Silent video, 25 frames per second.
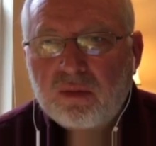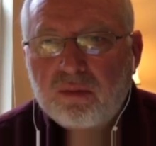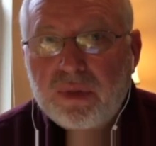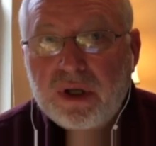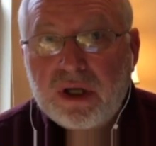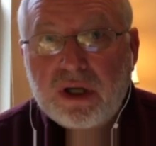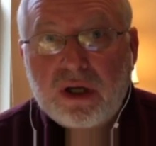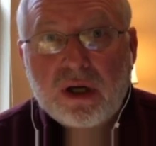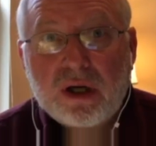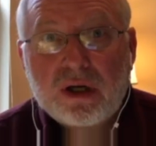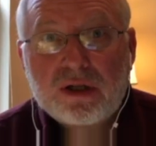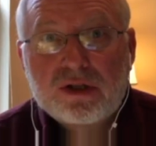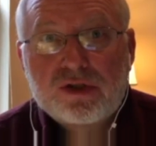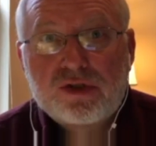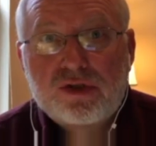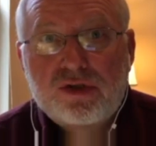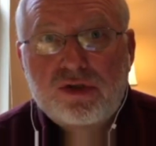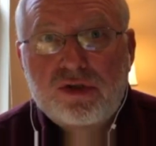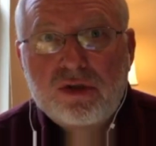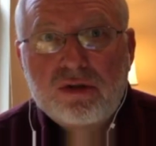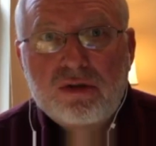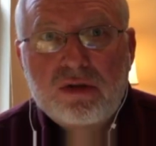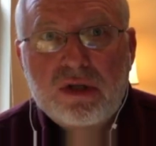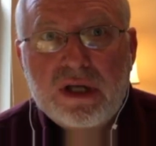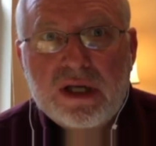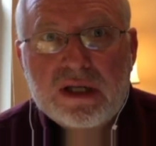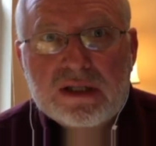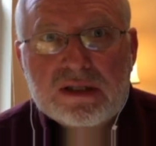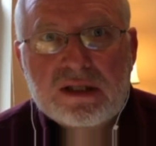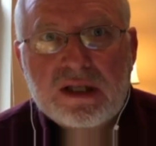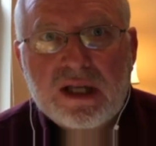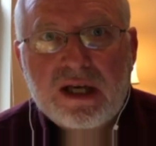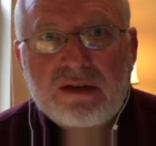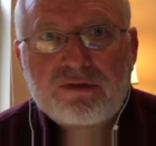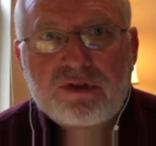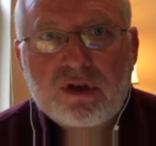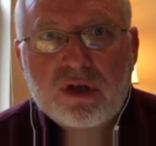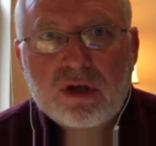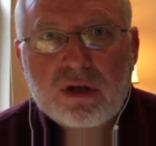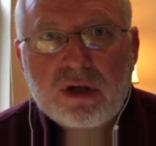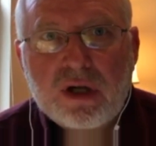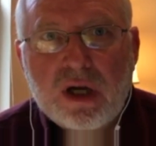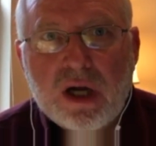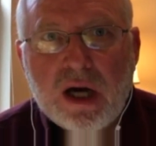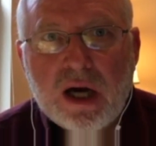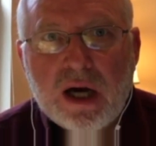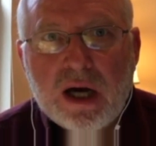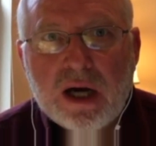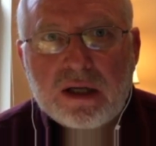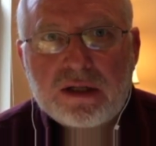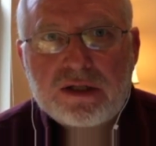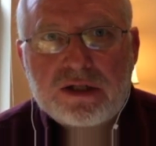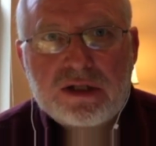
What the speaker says: because Judah has left her God.